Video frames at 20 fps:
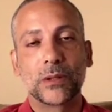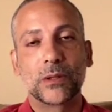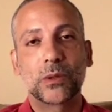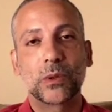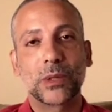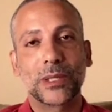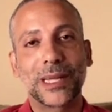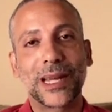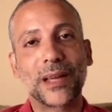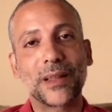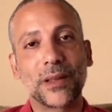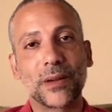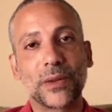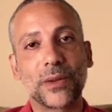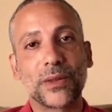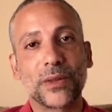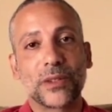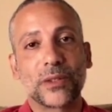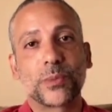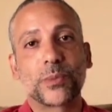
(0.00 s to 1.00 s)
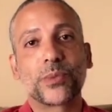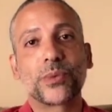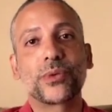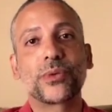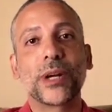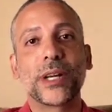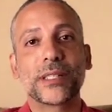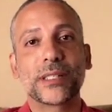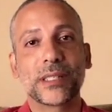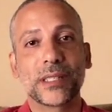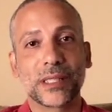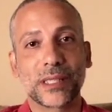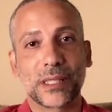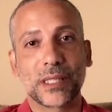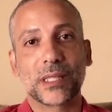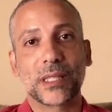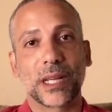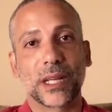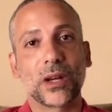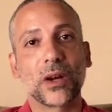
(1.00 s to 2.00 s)
to allow this presence
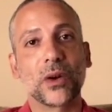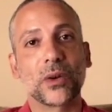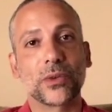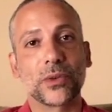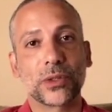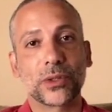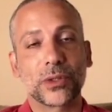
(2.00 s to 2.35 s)
to take over,